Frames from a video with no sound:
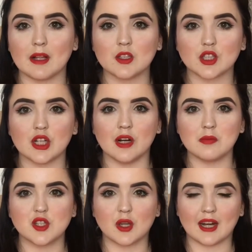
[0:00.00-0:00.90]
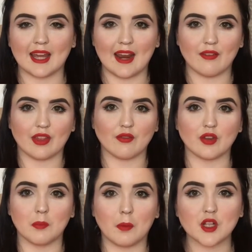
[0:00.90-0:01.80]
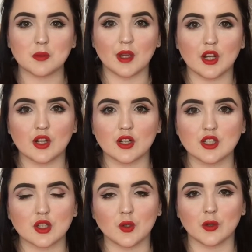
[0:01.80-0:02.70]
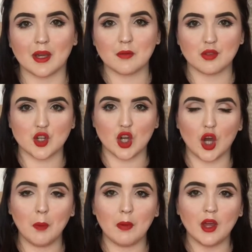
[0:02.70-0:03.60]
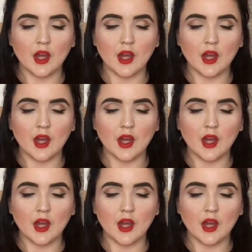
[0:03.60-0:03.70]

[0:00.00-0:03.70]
build up to clear everything from the bottom of your lungs all the way up to the top.